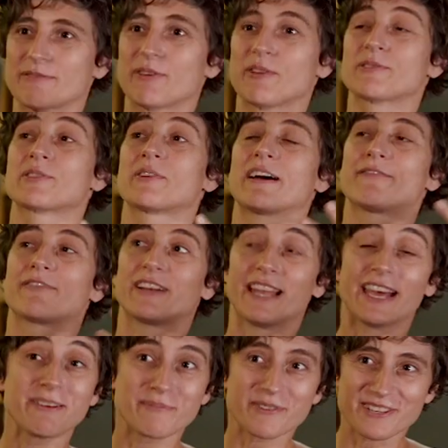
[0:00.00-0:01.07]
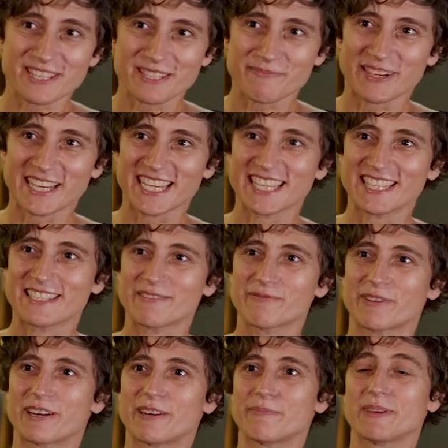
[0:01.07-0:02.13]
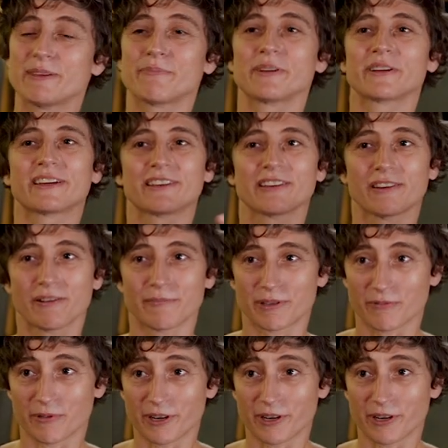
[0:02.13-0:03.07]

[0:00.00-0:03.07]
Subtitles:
We also have a library space where people can come and